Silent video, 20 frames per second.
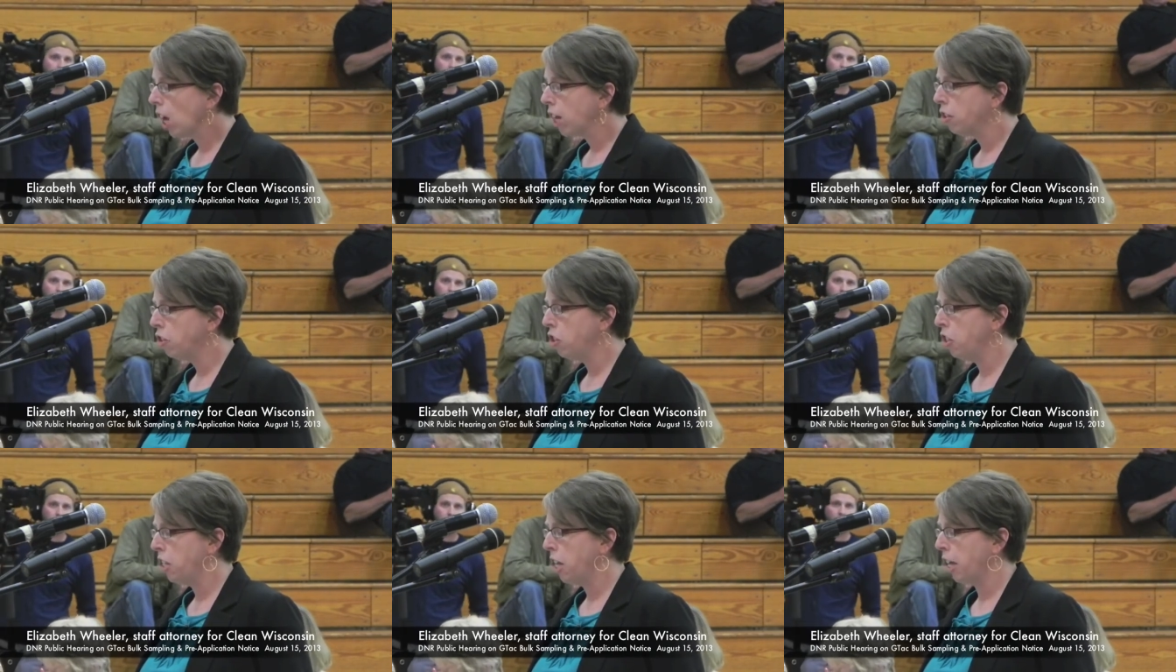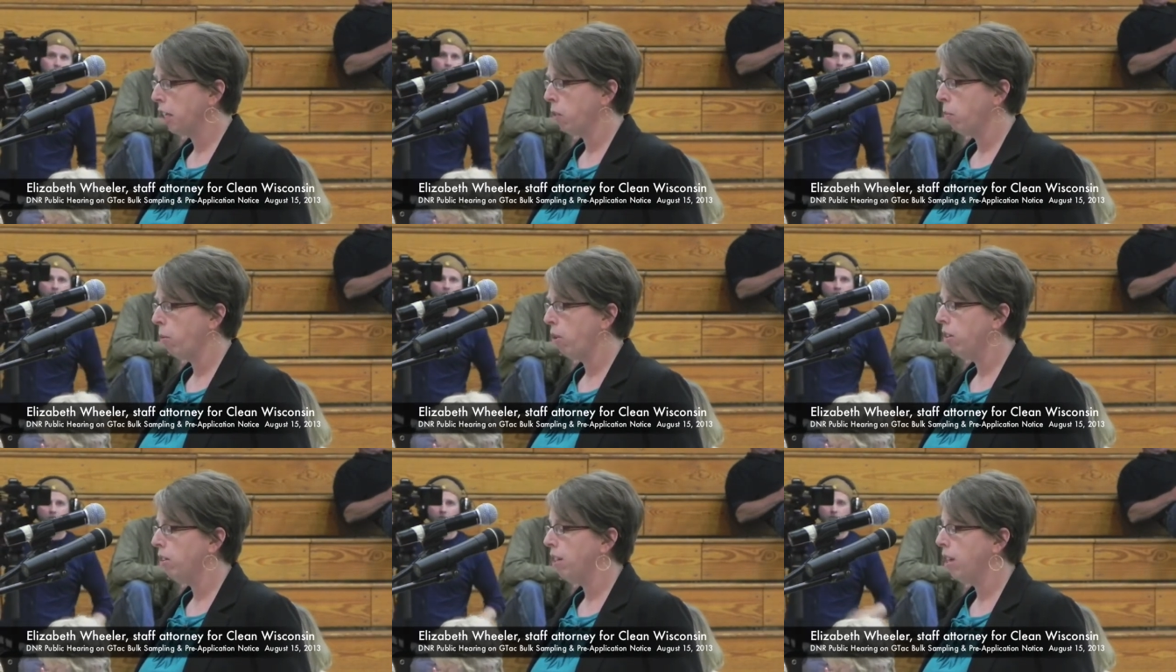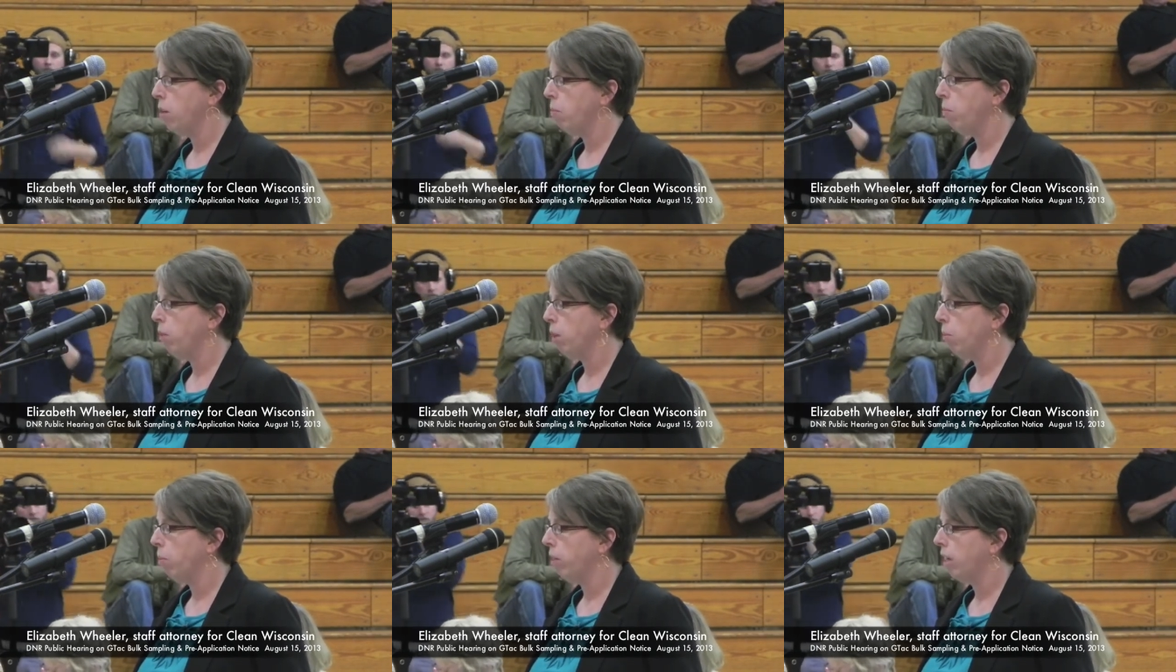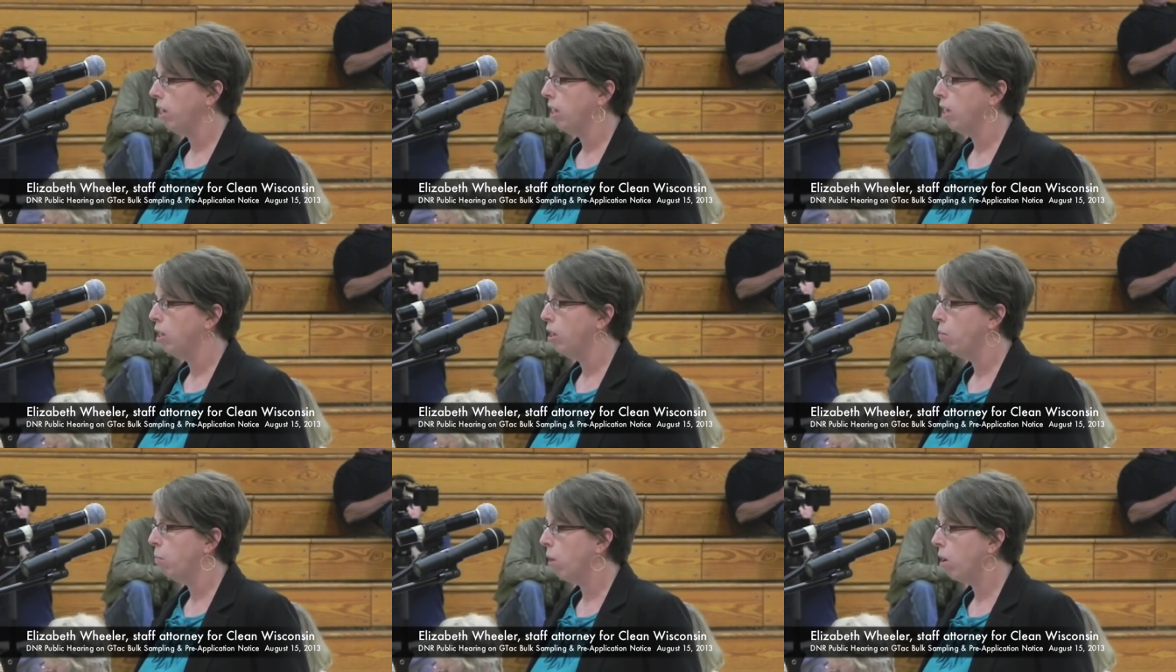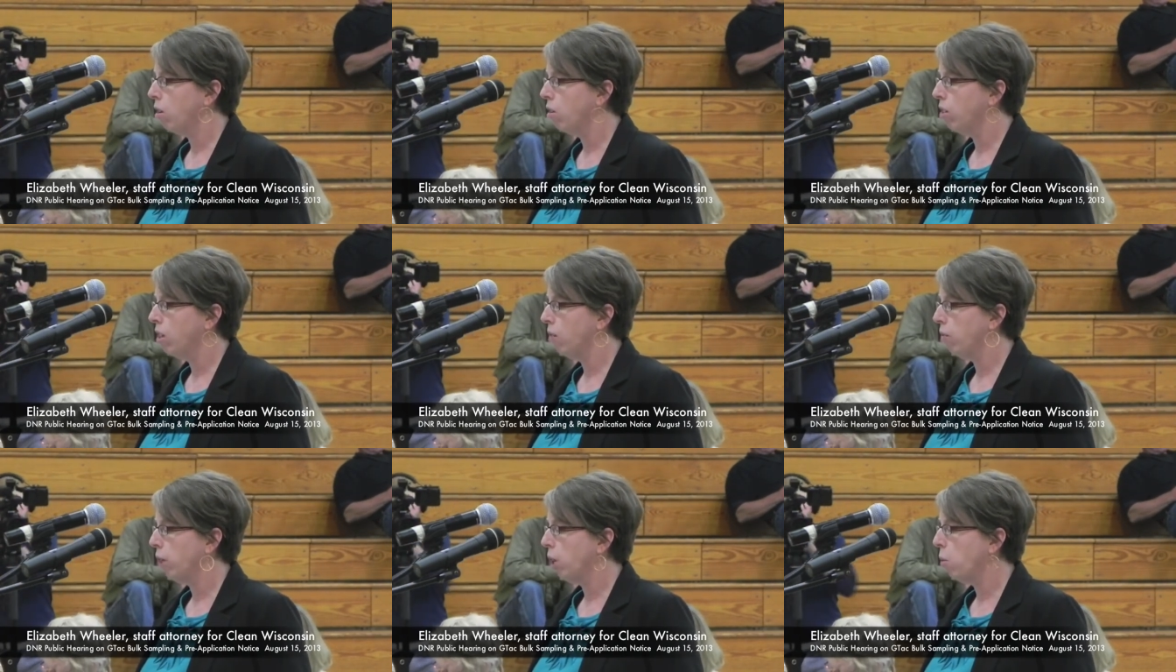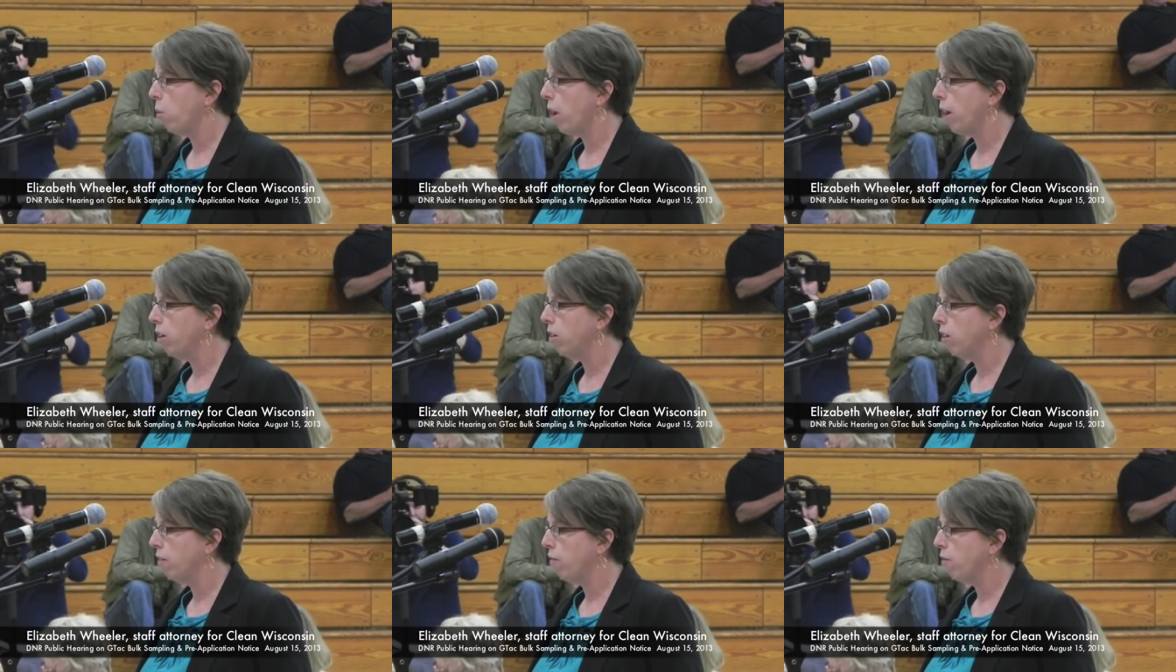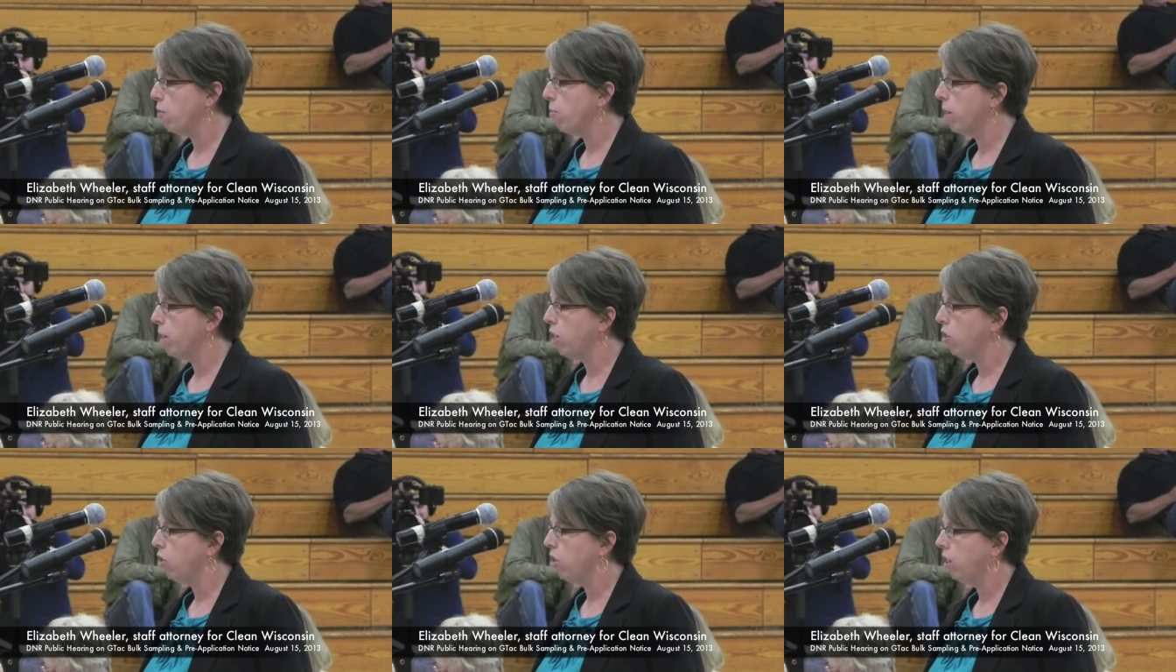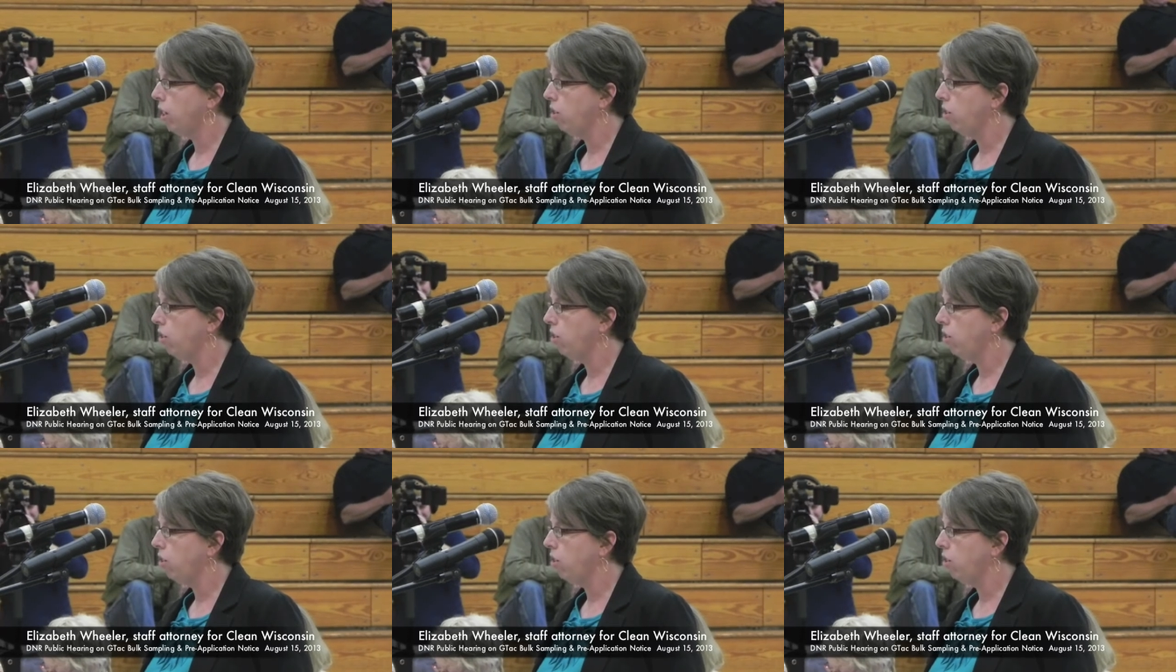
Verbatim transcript: GTAC's bulk sampling plan is sparse on required information,